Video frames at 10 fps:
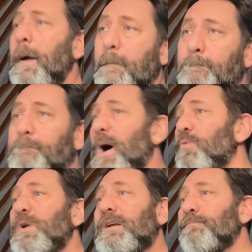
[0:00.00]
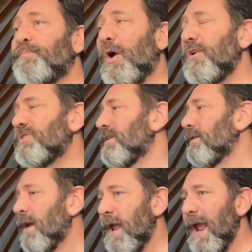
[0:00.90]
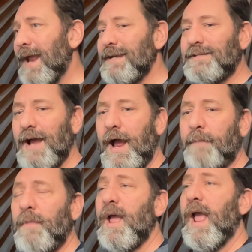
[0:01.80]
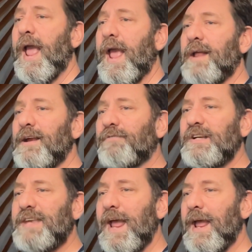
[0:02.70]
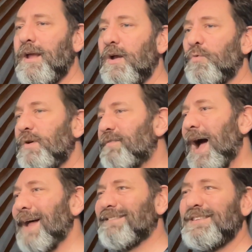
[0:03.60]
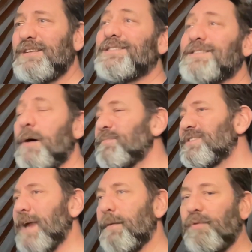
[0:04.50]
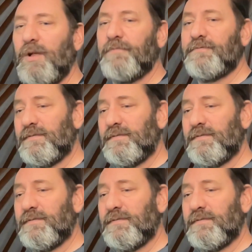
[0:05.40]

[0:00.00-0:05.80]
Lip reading: but we can purge it anytime, and every day we've got some sample of